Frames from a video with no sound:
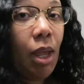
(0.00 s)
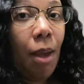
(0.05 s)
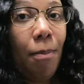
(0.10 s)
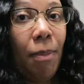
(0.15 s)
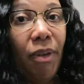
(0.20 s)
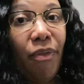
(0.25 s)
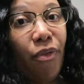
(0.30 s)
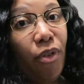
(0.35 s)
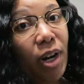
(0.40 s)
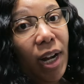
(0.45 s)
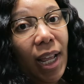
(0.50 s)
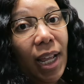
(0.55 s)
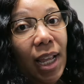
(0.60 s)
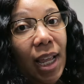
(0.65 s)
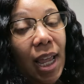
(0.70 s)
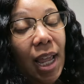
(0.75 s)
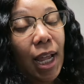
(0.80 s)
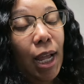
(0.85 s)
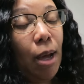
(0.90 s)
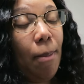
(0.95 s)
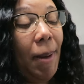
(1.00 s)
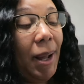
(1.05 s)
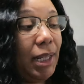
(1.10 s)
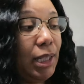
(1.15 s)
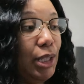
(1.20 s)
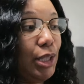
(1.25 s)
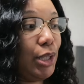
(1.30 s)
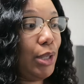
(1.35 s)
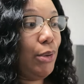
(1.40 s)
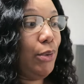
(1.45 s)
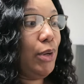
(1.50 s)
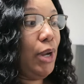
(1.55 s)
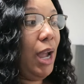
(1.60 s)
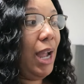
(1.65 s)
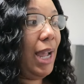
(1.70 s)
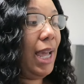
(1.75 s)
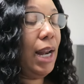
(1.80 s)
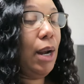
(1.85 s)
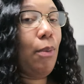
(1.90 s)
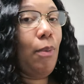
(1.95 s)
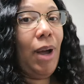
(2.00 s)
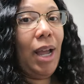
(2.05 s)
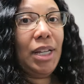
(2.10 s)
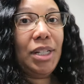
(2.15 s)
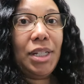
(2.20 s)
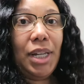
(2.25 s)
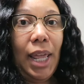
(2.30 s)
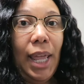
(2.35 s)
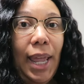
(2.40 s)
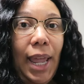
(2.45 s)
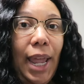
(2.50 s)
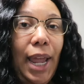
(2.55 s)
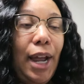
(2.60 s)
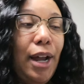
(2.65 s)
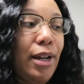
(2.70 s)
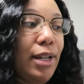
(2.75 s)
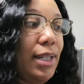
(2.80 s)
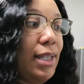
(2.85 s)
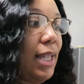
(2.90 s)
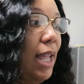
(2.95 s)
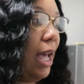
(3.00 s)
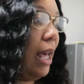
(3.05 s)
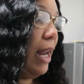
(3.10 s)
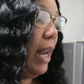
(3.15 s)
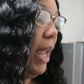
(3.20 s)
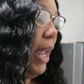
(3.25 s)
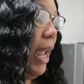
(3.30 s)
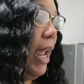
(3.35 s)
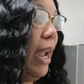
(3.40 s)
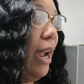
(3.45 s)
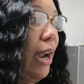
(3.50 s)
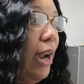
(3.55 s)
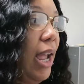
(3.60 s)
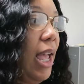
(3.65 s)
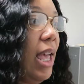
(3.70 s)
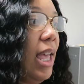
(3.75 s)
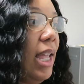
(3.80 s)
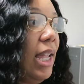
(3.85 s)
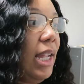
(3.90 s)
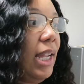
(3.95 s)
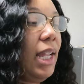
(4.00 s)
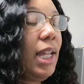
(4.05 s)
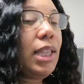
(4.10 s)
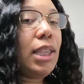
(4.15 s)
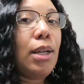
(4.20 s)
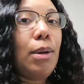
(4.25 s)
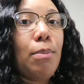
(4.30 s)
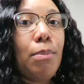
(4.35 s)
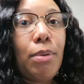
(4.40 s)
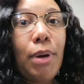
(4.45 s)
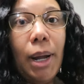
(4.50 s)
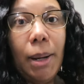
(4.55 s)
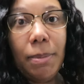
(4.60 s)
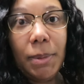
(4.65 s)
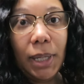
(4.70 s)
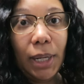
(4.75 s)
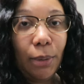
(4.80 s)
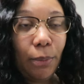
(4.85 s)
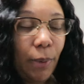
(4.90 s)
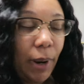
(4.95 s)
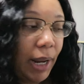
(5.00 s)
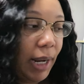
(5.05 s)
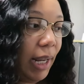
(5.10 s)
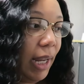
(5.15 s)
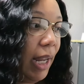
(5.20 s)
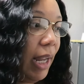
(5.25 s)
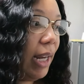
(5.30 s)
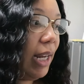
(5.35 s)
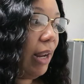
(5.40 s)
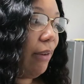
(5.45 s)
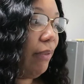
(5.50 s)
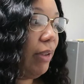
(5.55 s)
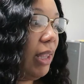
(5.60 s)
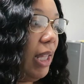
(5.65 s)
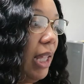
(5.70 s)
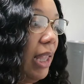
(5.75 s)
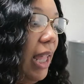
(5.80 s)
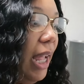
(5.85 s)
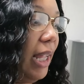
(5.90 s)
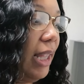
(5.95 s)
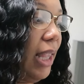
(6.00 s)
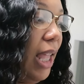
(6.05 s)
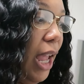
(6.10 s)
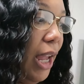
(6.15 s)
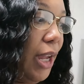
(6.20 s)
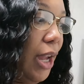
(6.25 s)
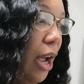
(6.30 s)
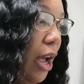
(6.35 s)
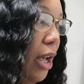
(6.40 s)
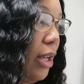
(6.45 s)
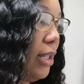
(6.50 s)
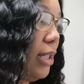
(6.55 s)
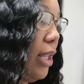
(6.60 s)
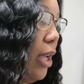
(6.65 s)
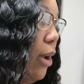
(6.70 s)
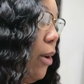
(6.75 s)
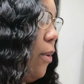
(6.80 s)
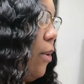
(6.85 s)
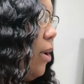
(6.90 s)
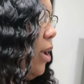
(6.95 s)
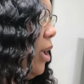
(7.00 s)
before they go back to school, y'all gotta wash their hair, style their hair, get them prepped and ready and everything like that, y'all. So